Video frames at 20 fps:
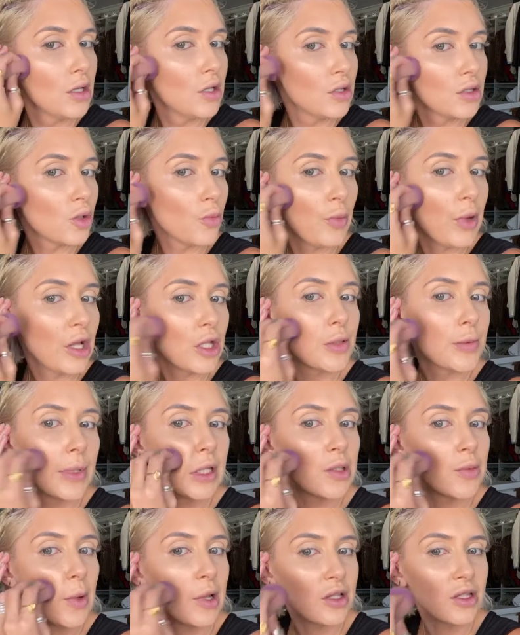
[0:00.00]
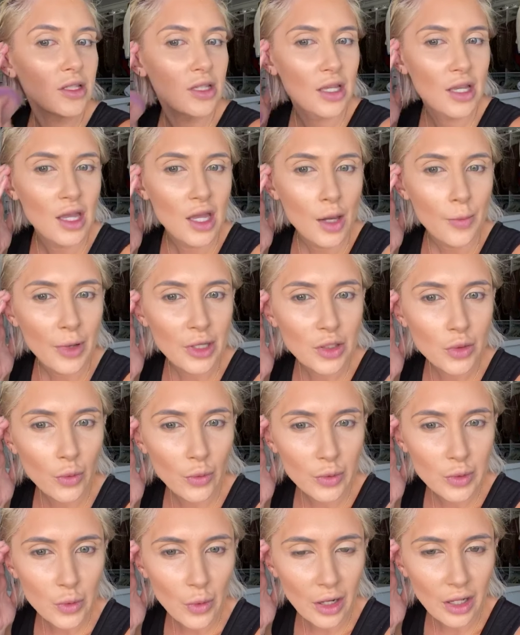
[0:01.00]
So bounce, bounce, bounce. That's what we're
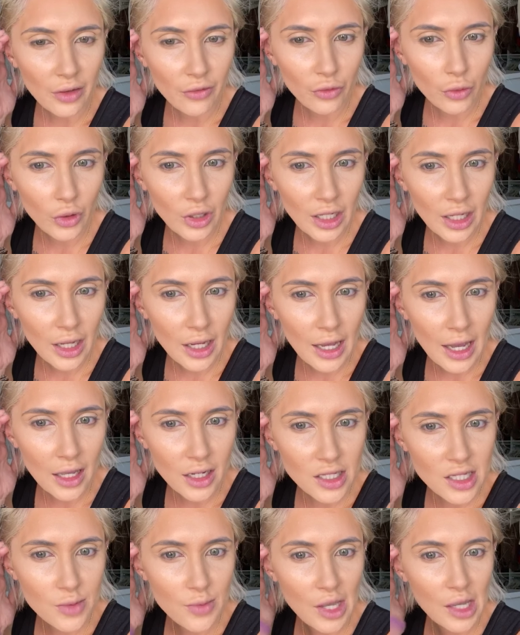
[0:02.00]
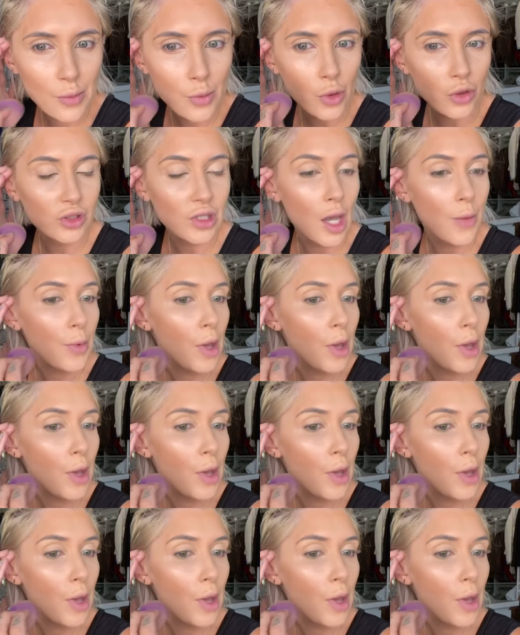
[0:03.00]
sweating in Florida. How does this makeup hold up?